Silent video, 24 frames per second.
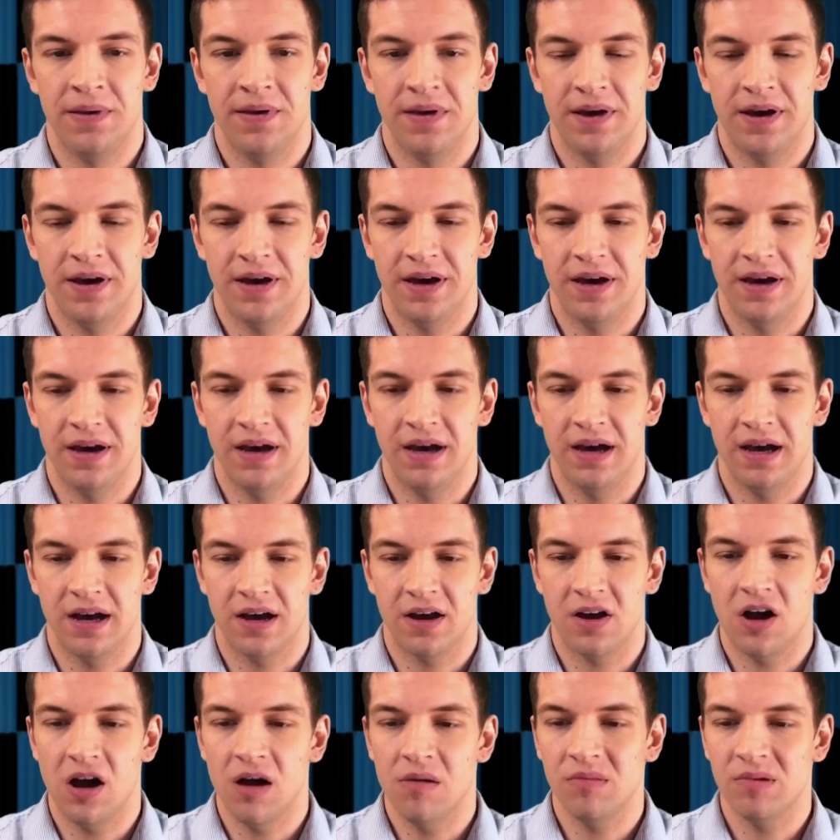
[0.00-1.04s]
a
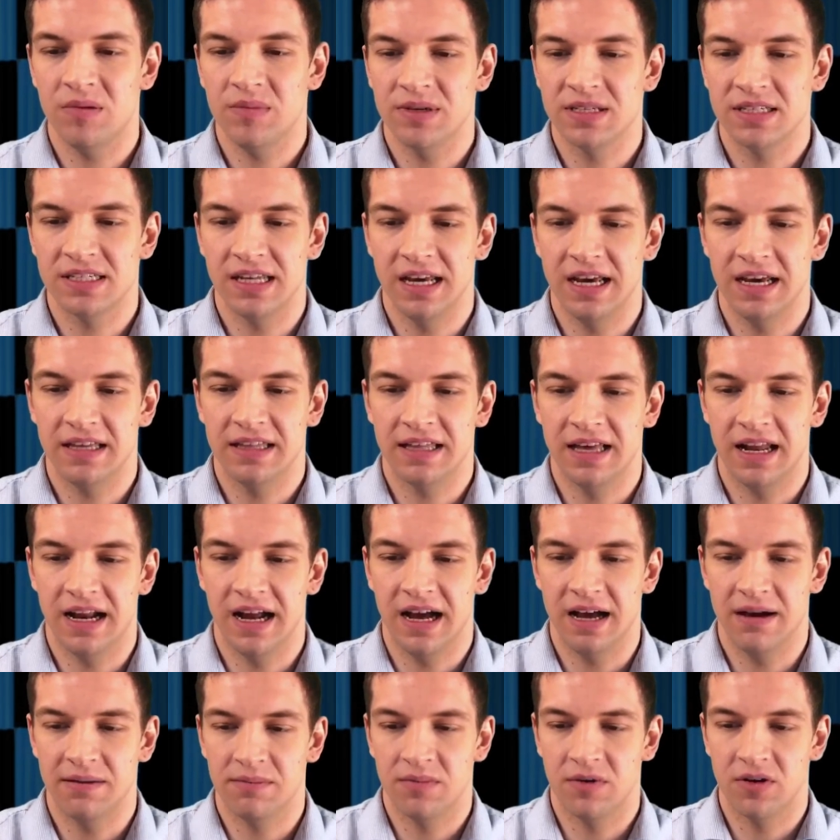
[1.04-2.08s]
common mistake that
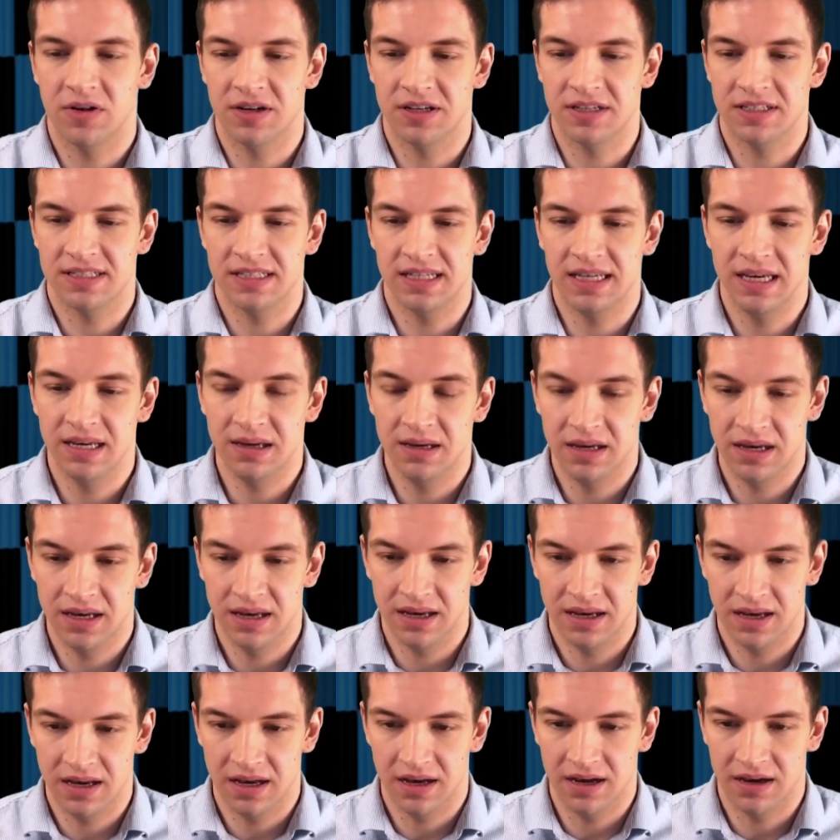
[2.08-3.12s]
I'm going to see
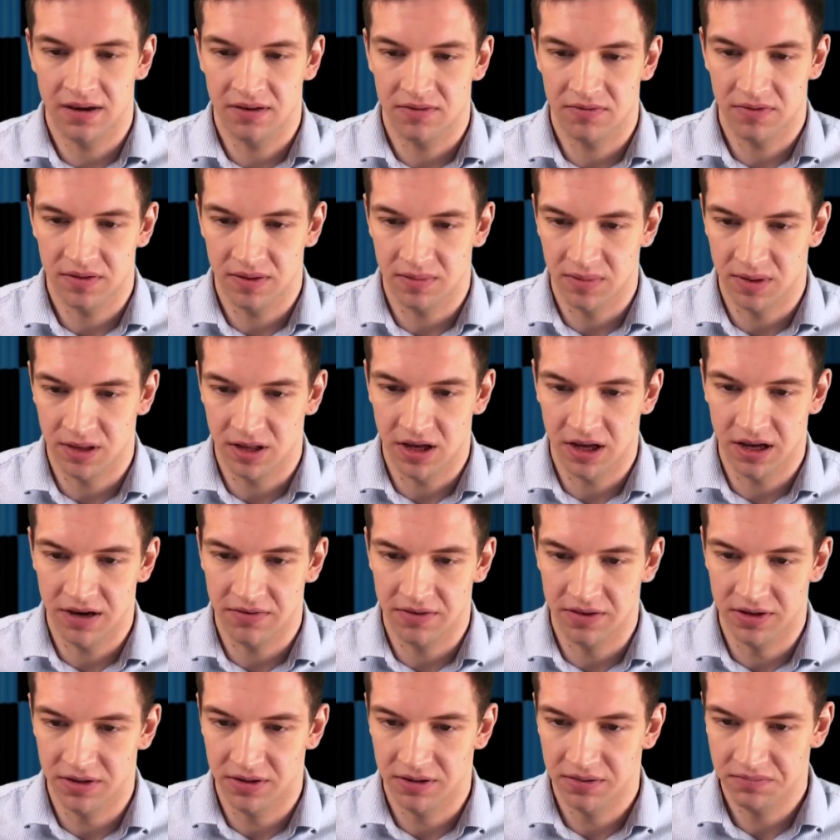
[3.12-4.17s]
from a lot of
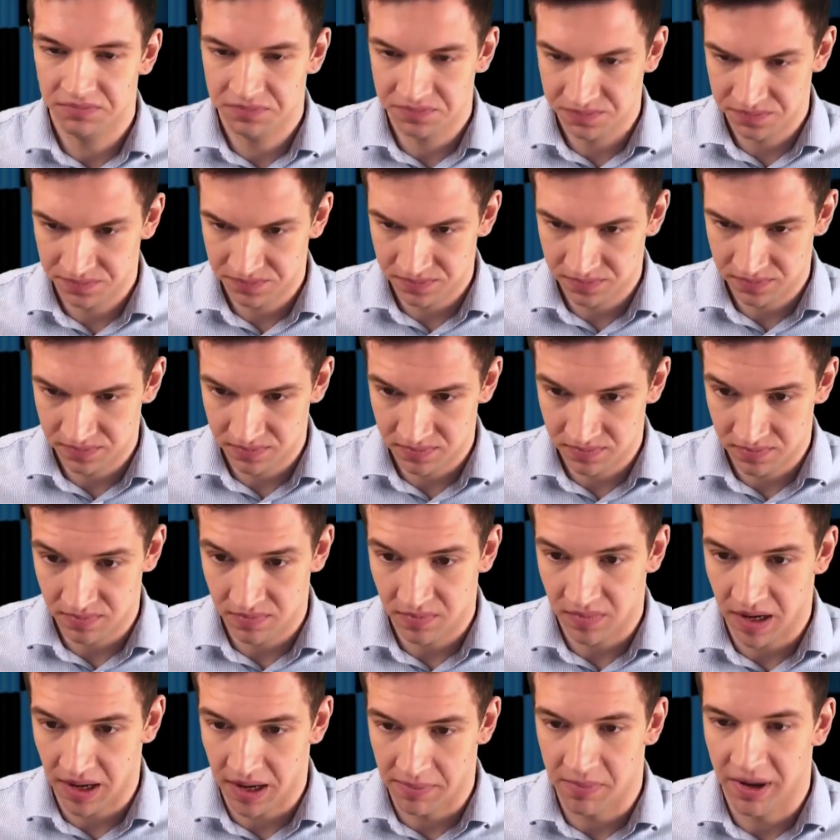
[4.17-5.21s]
you,
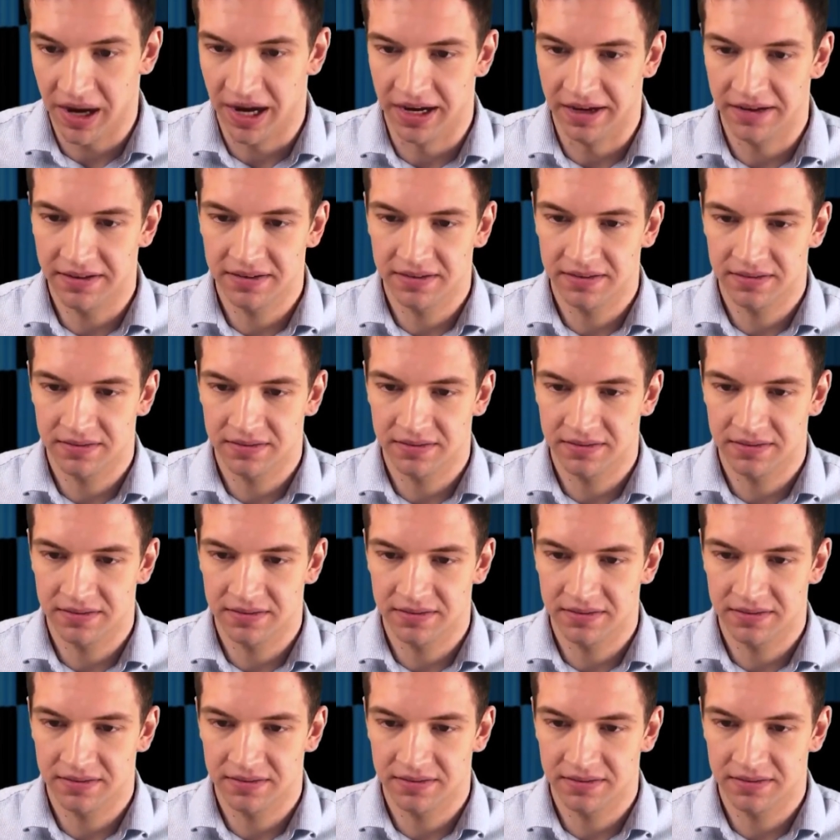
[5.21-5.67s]
I might,